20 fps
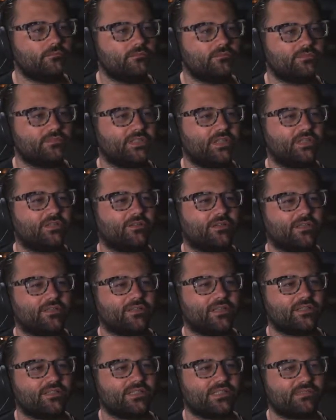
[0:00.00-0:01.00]
You know, like
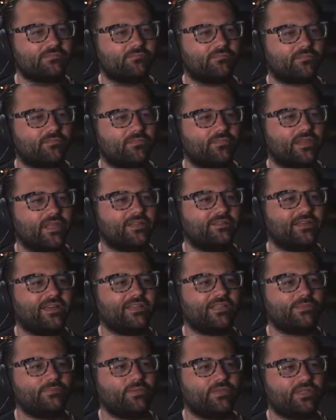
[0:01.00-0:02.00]
nuts, they tend
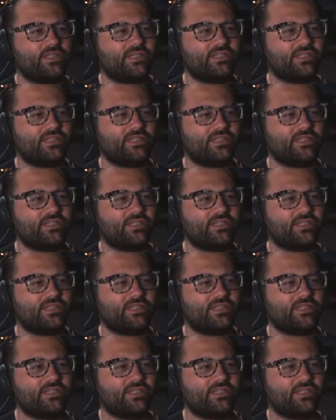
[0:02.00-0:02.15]
to put these